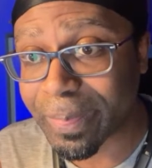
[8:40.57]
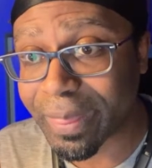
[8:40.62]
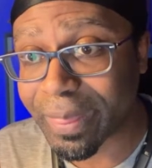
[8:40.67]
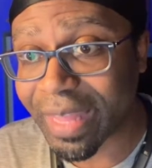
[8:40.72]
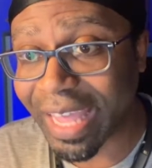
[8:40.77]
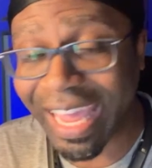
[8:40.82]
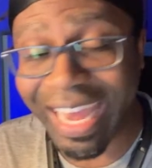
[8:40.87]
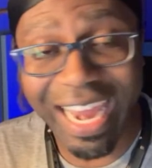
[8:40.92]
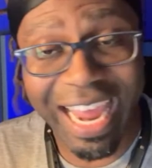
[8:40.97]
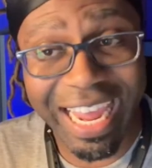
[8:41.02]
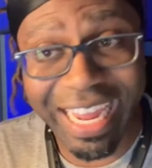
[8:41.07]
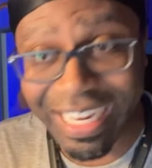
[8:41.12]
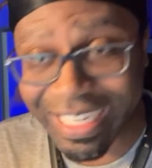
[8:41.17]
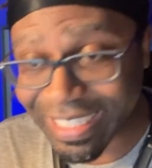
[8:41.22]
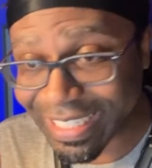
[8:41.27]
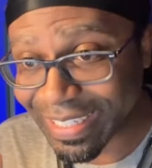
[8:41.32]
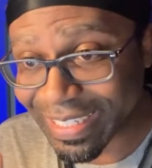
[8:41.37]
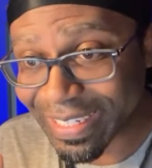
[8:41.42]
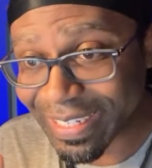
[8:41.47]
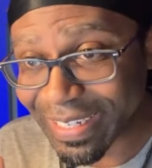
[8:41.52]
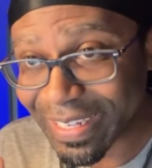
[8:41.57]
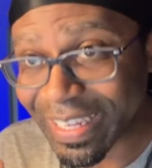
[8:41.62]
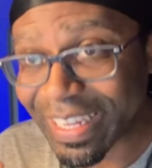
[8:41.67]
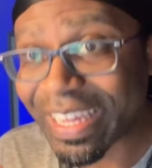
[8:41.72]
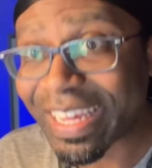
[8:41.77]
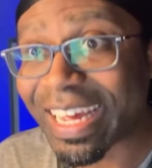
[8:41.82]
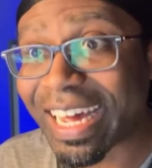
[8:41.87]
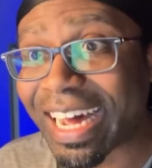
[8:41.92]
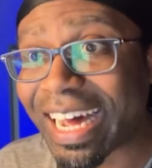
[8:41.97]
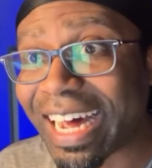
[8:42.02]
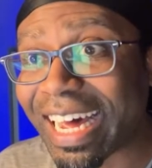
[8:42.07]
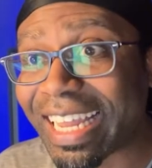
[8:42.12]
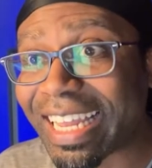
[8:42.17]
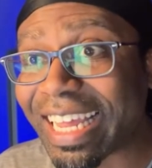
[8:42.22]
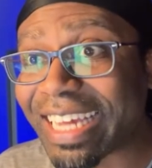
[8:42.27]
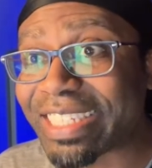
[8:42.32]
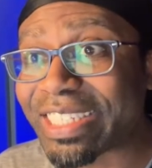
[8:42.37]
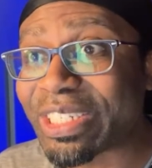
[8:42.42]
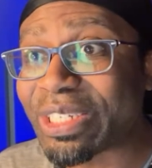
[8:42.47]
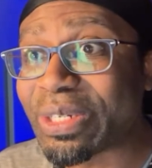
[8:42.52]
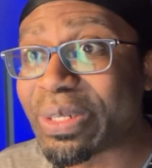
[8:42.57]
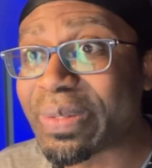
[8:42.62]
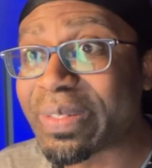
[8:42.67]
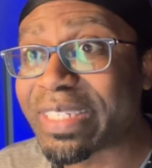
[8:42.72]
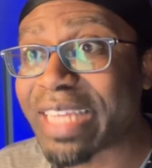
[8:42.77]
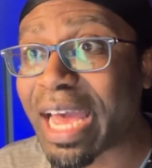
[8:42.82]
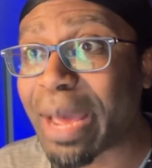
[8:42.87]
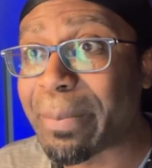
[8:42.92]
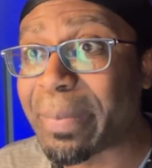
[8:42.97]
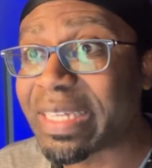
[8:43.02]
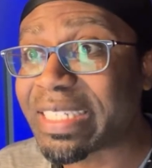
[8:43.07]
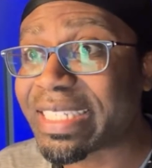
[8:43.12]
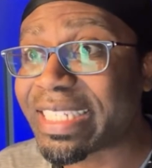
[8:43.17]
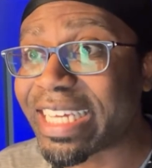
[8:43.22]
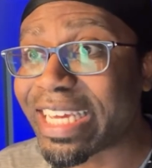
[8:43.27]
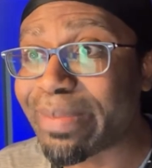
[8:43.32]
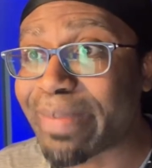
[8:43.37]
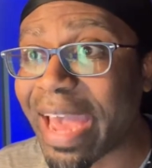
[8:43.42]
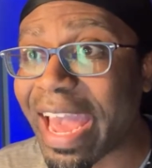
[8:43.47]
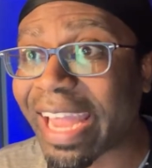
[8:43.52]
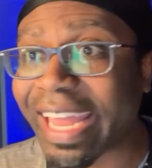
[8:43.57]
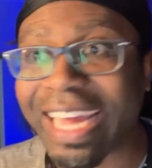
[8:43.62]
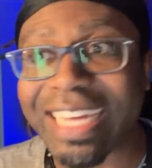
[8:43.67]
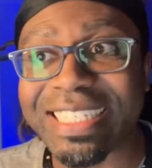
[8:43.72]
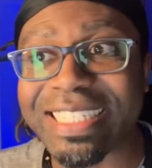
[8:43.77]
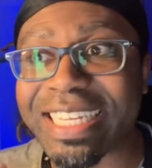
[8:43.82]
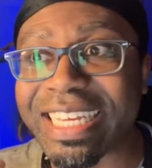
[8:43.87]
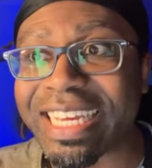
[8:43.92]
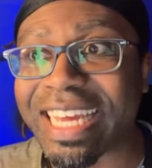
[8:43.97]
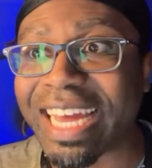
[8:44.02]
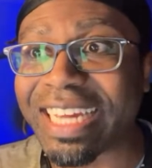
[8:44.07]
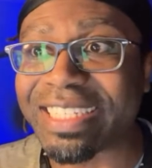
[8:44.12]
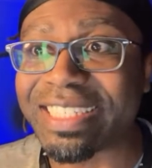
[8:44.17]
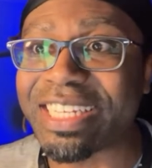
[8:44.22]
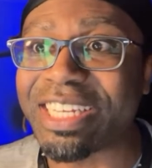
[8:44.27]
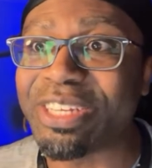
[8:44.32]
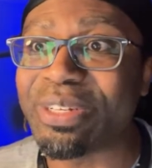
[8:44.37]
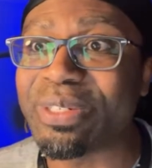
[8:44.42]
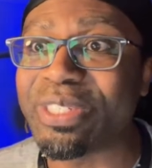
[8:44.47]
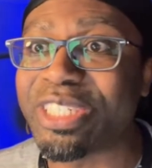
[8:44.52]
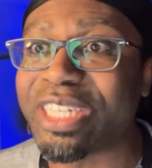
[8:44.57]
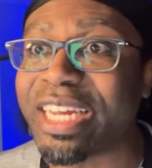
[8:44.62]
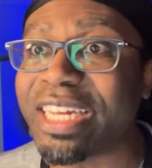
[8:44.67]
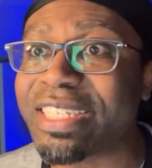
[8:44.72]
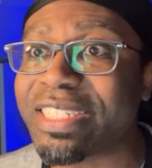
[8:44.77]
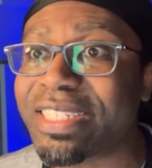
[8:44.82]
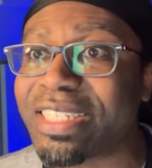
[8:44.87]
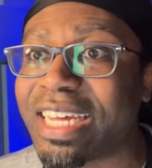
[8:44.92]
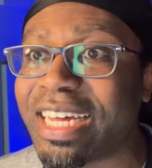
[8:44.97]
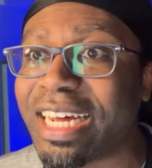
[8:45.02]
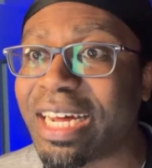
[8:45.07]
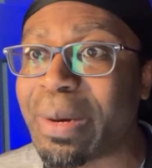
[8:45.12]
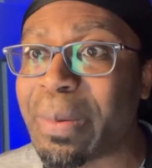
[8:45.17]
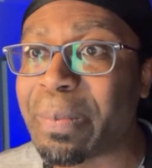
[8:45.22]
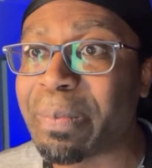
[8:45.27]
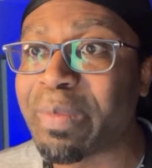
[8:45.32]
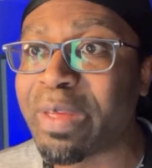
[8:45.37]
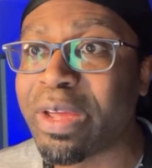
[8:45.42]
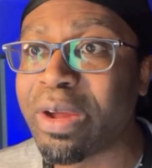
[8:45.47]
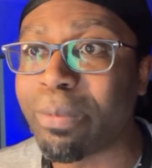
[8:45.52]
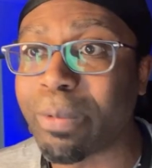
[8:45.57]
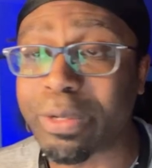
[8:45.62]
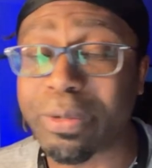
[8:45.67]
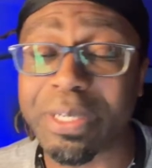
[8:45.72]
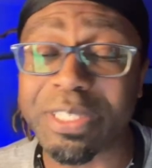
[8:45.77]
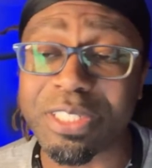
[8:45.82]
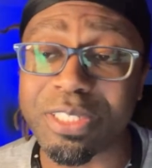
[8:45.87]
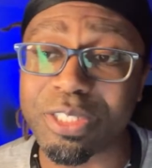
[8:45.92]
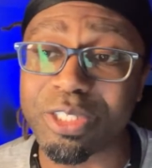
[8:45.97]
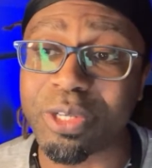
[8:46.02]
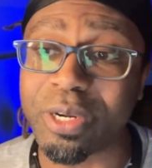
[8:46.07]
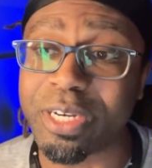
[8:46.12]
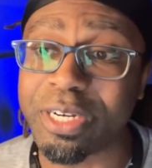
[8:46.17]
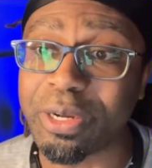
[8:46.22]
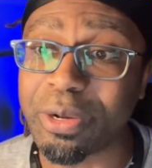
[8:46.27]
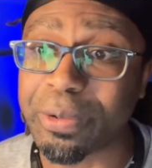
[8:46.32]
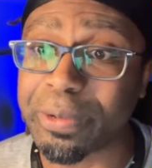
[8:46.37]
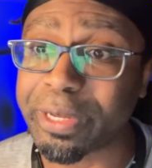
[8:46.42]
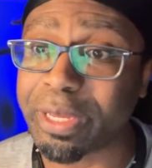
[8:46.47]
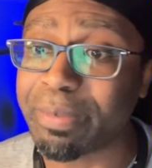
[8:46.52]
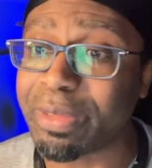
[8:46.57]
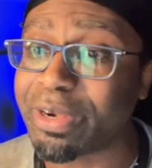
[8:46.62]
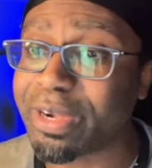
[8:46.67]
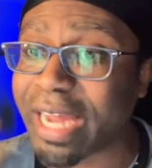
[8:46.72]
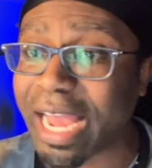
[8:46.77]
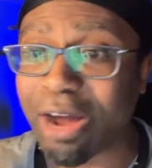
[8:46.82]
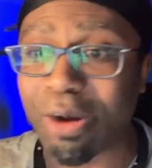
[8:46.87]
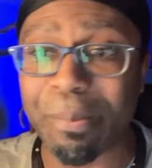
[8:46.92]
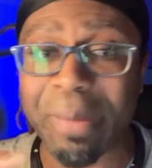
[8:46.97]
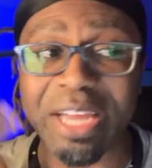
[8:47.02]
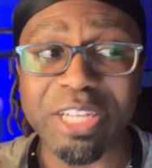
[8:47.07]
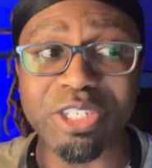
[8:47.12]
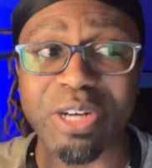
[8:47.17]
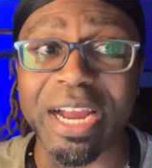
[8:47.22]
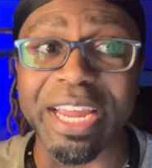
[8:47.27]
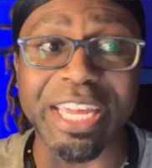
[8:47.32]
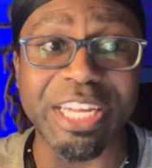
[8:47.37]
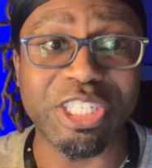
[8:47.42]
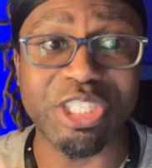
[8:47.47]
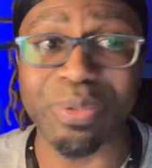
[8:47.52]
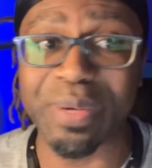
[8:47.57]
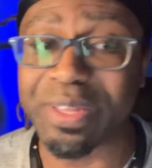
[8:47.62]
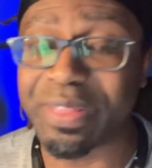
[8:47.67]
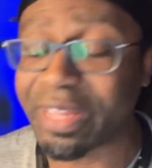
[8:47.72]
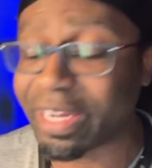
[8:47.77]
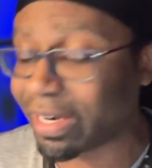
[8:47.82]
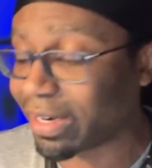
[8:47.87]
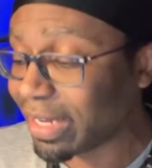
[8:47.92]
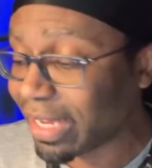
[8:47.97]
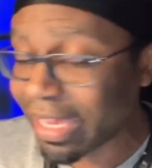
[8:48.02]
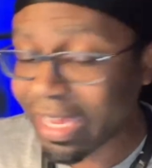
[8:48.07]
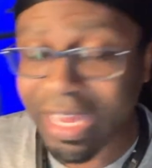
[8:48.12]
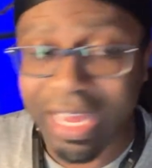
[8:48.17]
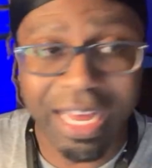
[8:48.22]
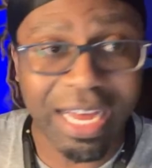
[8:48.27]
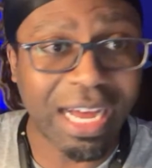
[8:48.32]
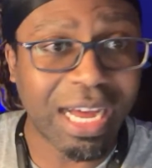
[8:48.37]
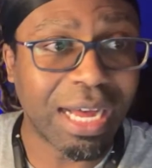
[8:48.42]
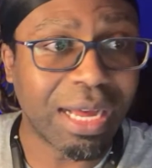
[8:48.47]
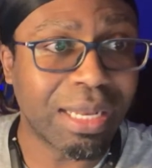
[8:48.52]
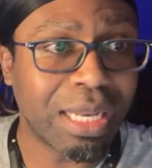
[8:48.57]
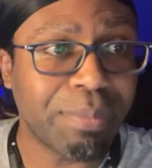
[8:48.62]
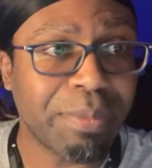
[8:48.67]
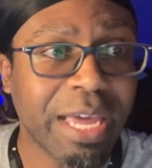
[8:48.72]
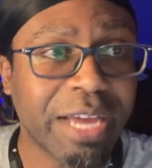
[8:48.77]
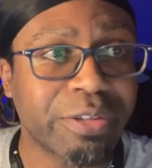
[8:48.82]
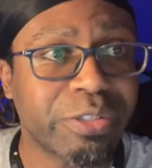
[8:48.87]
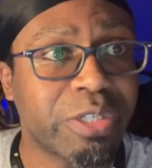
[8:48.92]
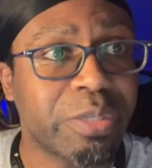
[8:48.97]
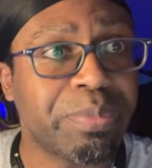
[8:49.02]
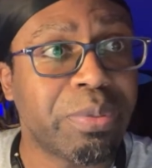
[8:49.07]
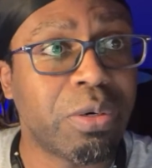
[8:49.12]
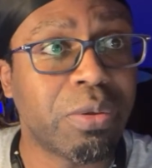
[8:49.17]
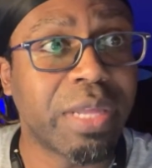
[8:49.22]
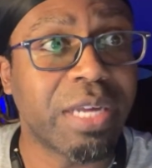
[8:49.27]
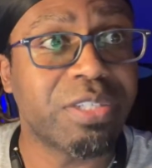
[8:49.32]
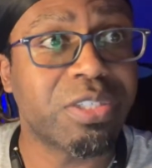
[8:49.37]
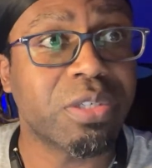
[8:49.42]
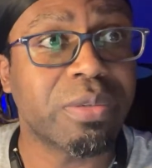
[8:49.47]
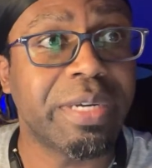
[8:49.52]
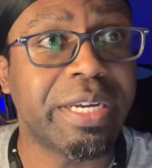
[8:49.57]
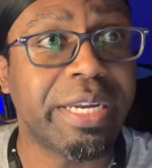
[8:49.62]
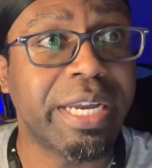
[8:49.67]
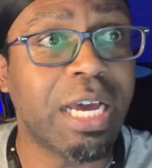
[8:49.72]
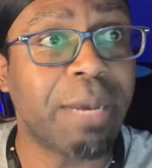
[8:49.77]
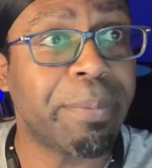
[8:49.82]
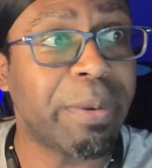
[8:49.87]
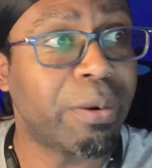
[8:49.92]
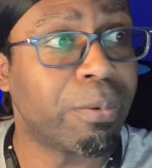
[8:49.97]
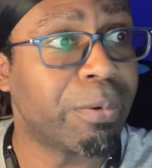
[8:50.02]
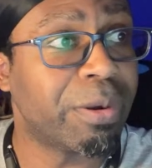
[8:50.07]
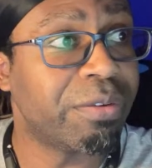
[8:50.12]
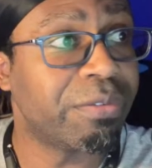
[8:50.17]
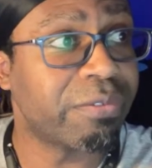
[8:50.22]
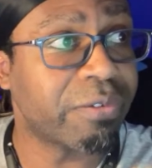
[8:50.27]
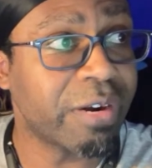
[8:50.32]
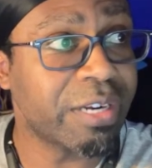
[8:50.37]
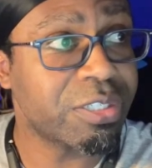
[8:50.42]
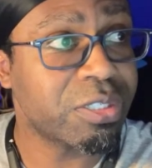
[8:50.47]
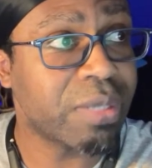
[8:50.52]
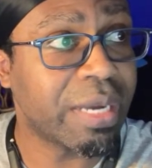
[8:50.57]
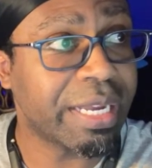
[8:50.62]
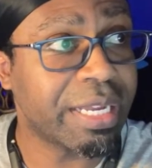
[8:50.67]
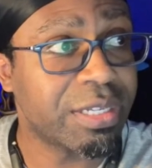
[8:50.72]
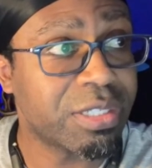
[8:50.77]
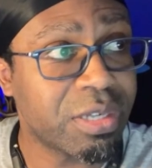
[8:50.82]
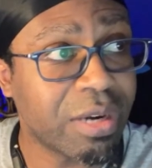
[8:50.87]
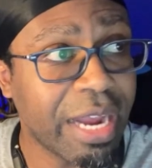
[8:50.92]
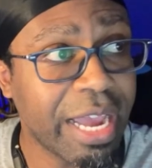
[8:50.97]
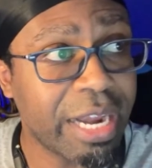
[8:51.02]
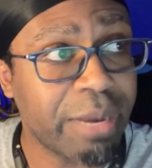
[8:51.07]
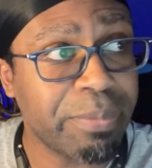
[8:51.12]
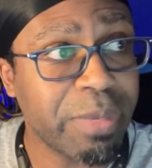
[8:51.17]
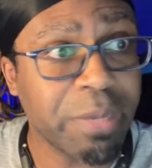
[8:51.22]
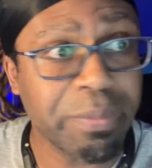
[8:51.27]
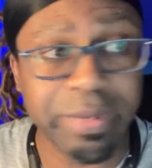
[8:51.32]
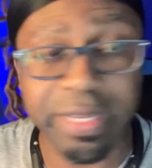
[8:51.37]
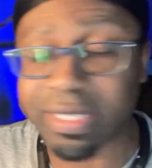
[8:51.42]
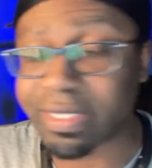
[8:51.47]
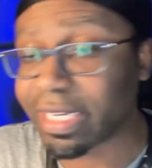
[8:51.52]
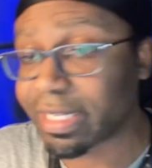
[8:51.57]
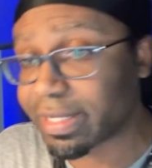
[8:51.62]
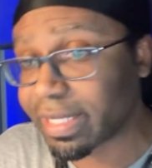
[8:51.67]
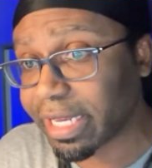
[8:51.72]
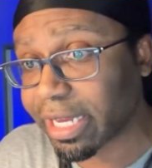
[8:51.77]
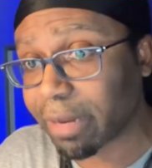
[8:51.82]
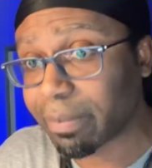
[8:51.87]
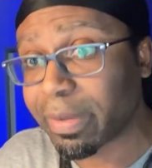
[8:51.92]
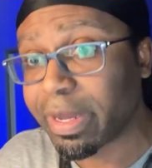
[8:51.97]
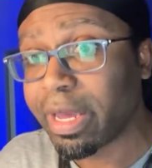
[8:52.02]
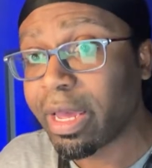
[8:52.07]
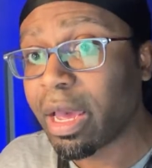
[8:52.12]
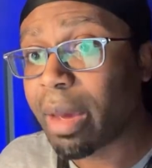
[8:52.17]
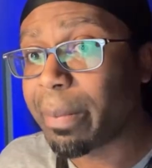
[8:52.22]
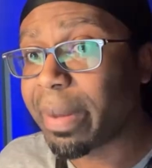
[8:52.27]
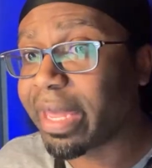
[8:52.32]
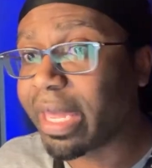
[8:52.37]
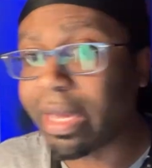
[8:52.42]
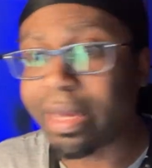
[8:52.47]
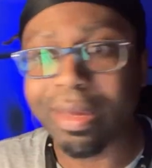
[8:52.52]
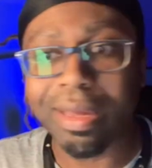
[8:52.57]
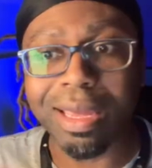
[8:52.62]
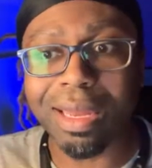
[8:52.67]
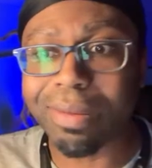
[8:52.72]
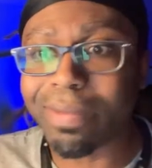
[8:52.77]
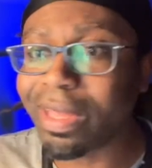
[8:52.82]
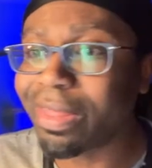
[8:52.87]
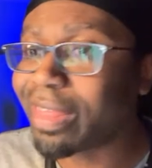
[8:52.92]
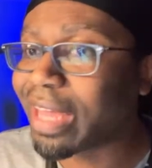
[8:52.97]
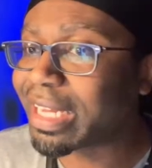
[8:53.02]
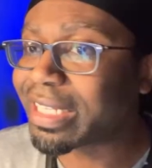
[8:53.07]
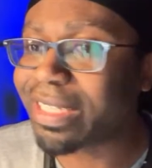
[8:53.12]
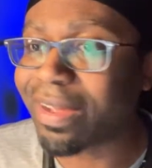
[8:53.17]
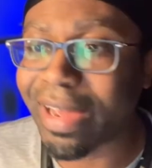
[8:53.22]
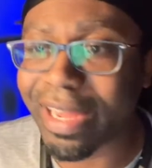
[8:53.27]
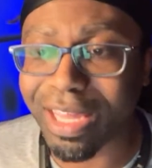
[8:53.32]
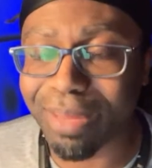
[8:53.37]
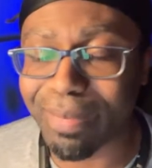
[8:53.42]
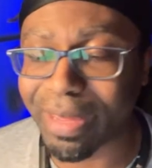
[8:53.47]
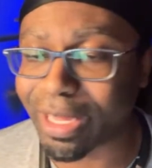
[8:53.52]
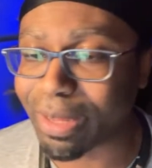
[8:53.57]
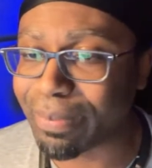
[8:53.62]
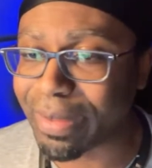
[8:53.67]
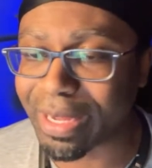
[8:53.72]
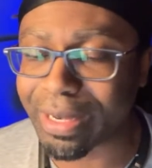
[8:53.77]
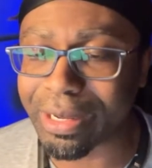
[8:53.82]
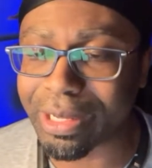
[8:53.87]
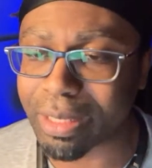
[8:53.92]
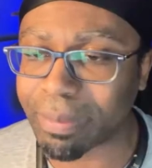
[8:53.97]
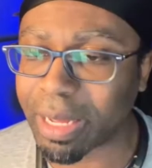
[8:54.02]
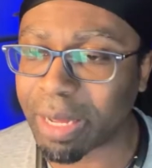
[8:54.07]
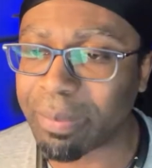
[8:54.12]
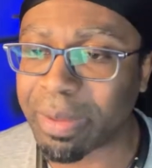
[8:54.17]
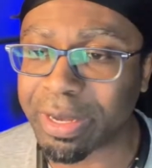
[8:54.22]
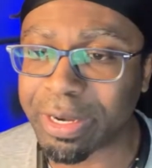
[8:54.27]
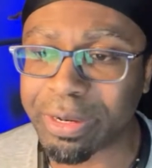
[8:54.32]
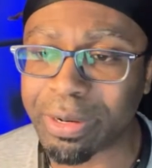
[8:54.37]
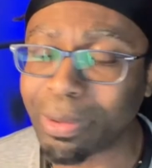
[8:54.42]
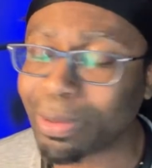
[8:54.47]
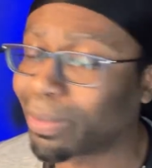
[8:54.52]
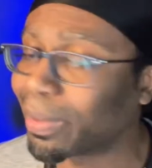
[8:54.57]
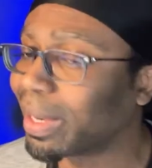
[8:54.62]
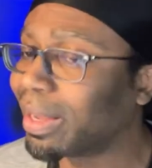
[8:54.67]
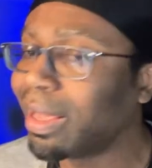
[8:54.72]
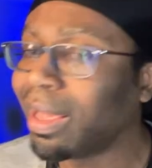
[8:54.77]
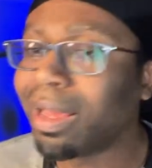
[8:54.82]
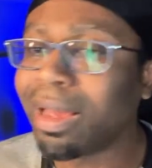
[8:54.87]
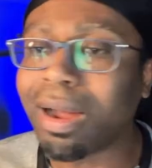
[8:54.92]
It ain't. Let's see, who is that? Miss T Mac, I see you just requested to join the notary community. I'll make sure I get you in there. Let me actually pull that screen up and refresh so I can start adding people as I see them. But yeah, anyway, that's how I can make a big deal about being a notary.